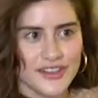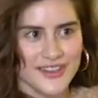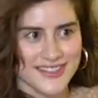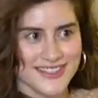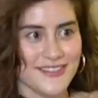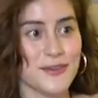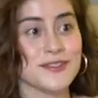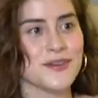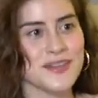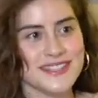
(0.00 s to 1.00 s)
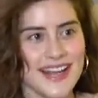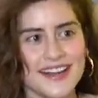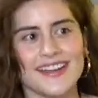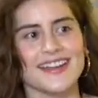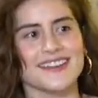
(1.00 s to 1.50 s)
learning all this stuff that was so
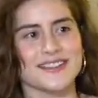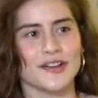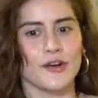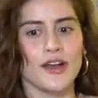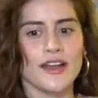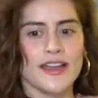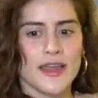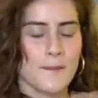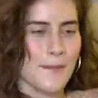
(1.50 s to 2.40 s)
exciting and so mm-hmm.